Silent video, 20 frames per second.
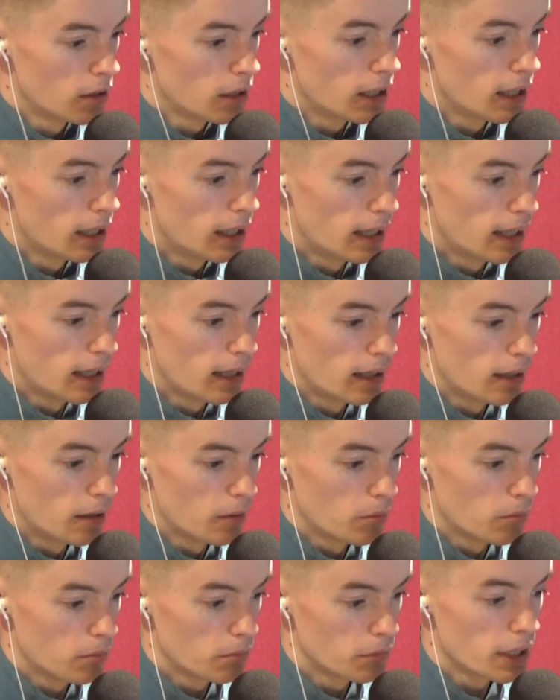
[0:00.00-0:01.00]

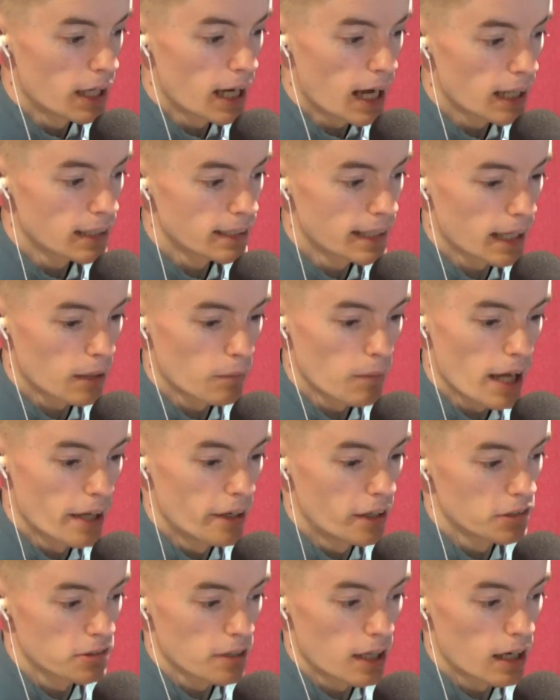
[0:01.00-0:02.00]
I'll take
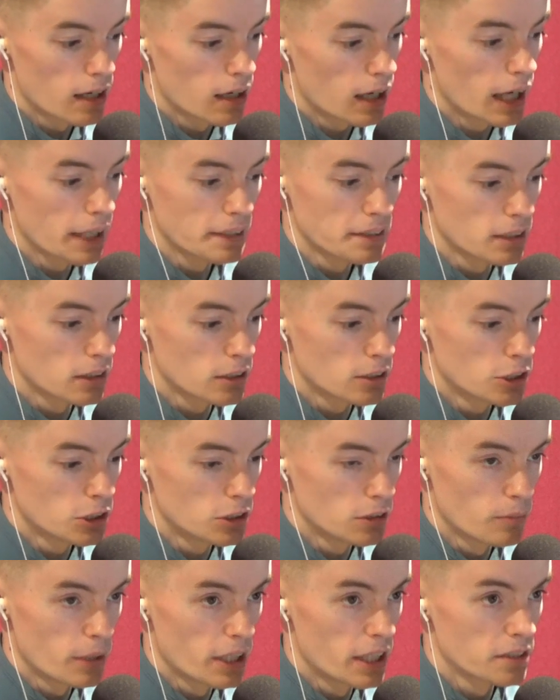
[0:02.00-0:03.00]
Amanda as well. I think
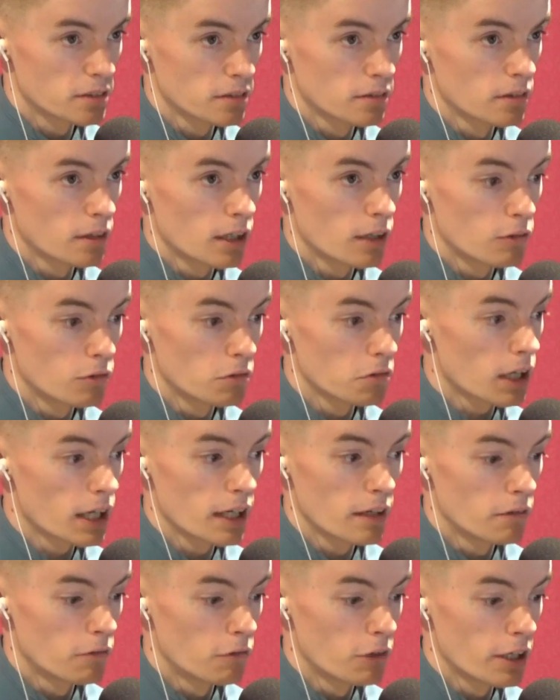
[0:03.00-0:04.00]
she's amazing.
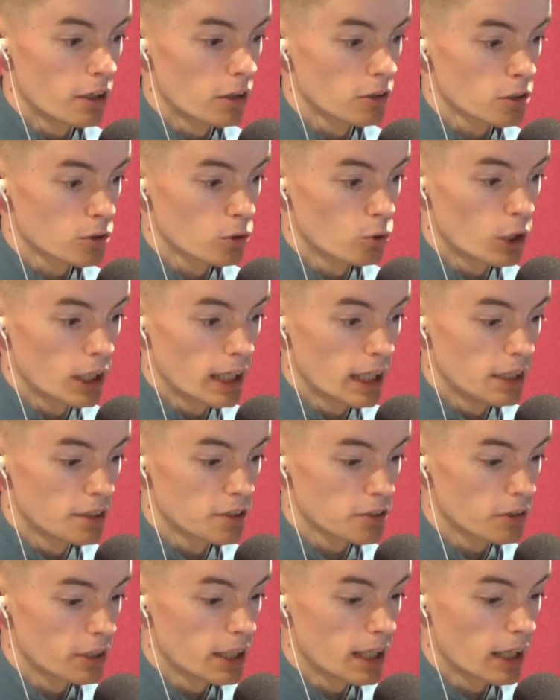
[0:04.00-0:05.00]
I rate her so highly.
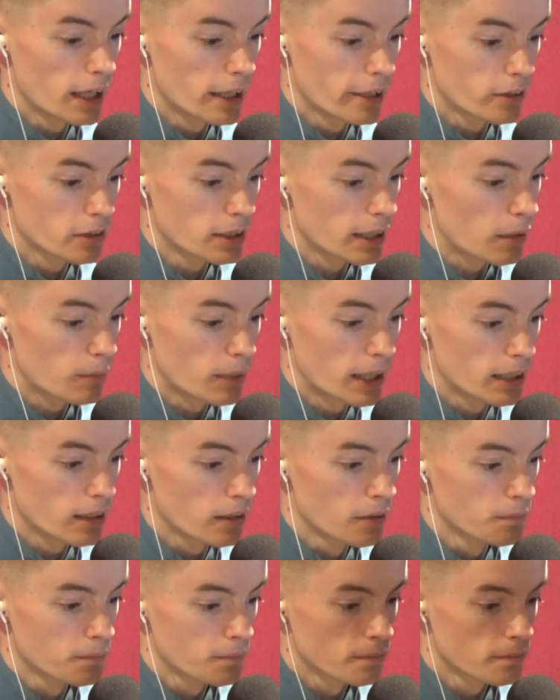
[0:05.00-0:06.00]
So I'm going to take Amanda.